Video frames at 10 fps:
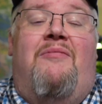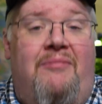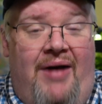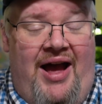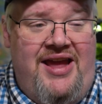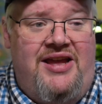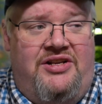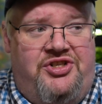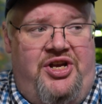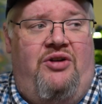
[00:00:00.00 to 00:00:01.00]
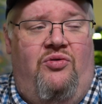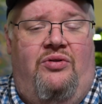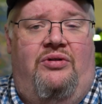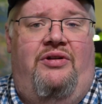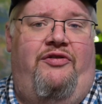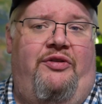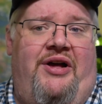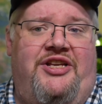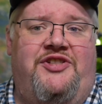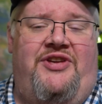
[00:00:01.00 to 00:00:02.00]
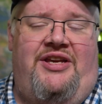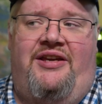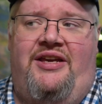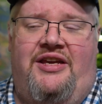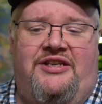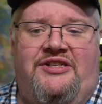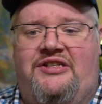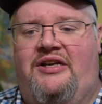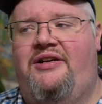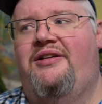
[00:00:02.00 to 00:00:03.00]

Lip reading: My general philosophy is,